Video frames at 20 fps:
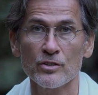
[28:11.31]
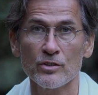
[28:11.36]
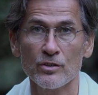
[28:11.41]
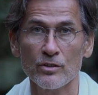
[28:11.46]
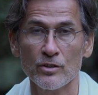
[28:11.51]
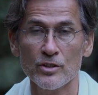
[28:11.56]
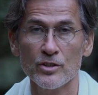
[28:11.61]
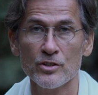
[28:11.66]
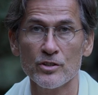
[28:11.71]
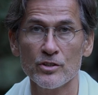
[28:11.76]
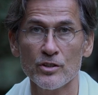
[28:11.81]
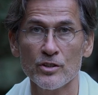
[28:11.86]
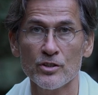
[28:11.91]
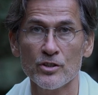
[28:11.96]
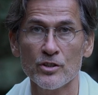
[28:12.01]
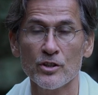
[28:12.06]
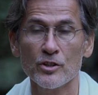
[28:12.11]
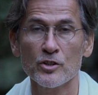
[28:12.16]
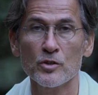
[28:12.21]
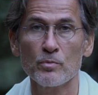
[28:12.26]
this is
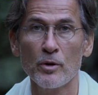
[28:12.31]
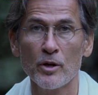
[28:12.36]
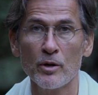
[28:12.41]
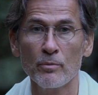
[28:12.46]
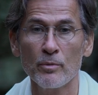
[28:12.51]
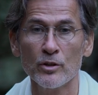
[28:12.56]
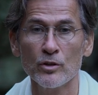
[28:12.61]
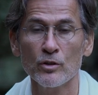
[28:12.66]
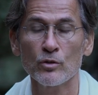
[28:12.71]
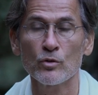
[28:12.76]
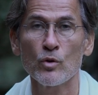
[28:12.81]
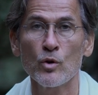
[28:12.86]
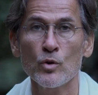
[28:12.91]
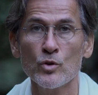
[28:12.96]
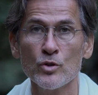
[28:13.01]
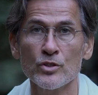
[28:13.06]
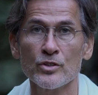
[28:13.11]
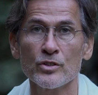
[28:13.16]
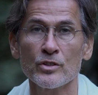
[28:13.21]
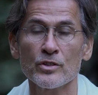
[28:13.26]
an experiment in
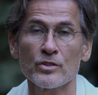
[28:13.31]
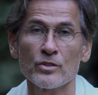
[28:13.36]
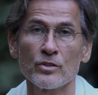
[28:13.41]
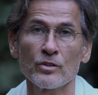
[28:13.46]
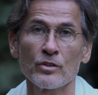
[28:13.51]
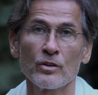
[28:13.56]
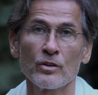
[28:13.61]
consciousness.